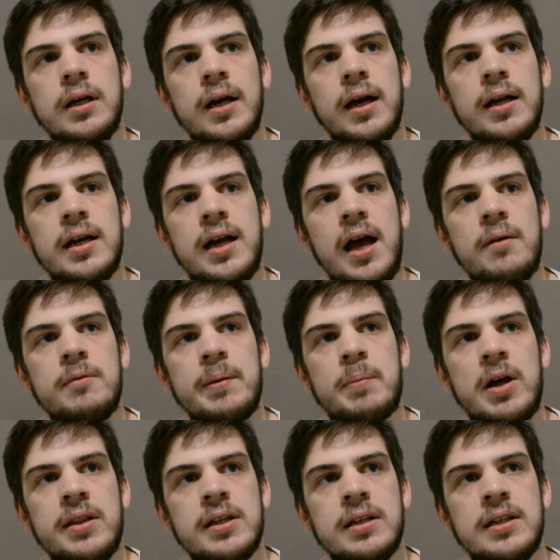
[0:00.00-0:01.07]
And I can't be
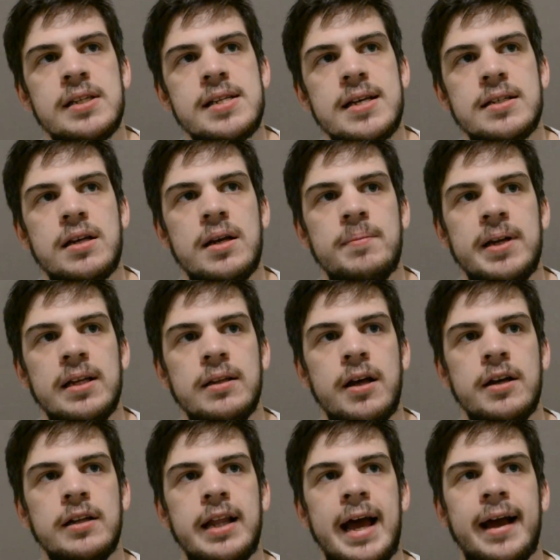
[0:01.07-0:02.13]
bothered because that's going to be a lot
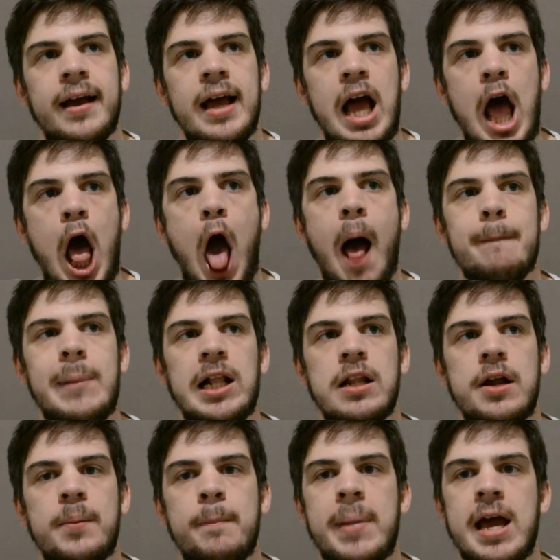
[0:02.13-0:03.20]
of
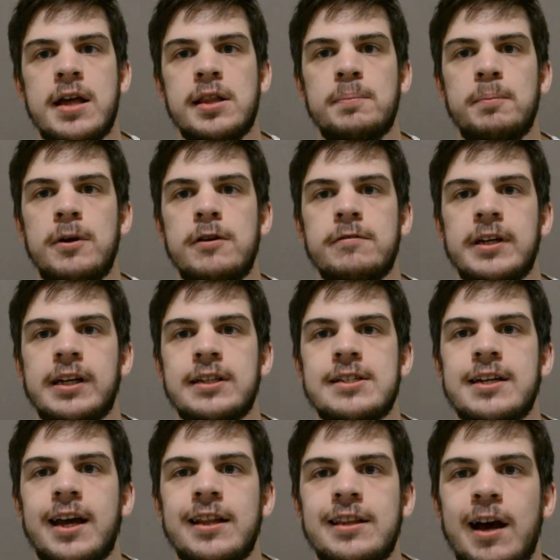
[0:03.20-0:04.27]
mouth moving to
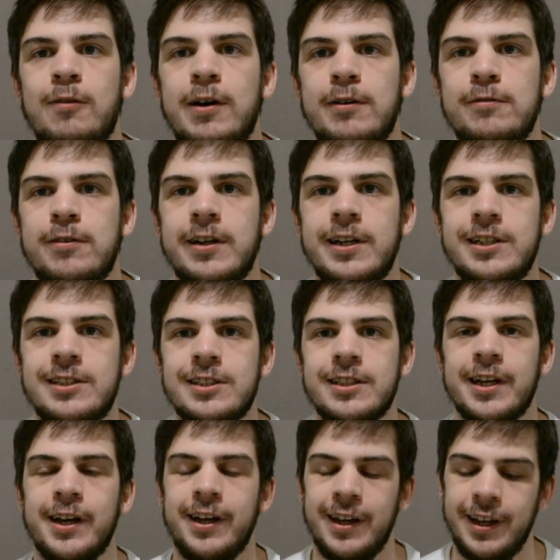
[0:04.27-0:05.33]
get that one finished.
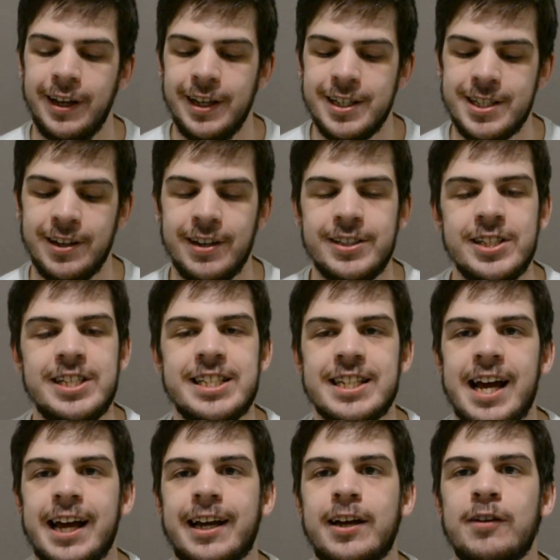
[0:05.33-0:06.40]
So I'll just
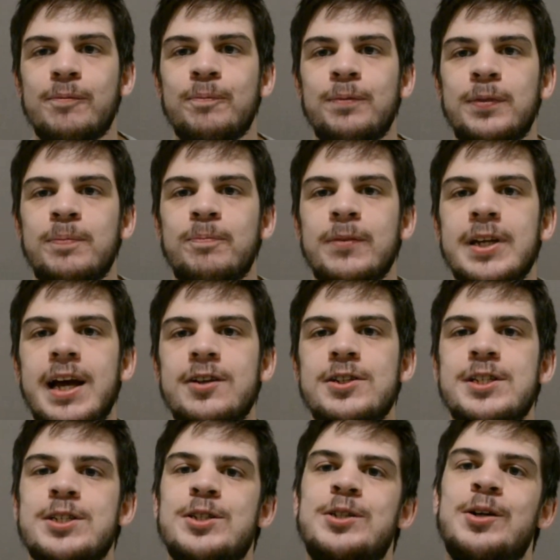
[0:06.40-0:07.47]

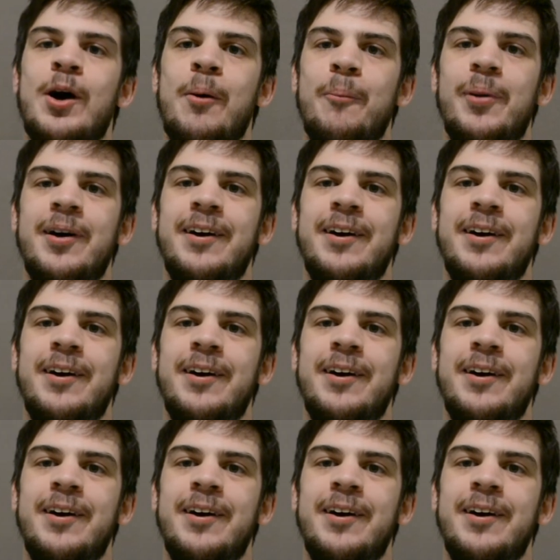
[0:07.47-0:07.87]
stop.